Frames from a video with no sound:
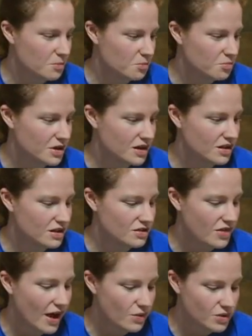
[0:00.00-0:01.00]
But
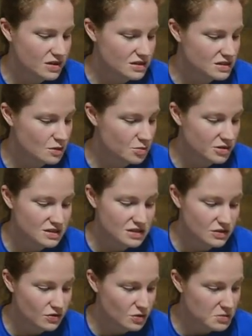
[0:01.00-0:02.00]
that was
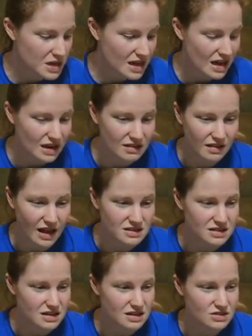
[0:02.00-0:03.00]
plenty for me, and it
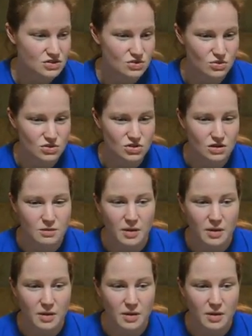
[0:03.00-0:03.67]
lasted us through the trip.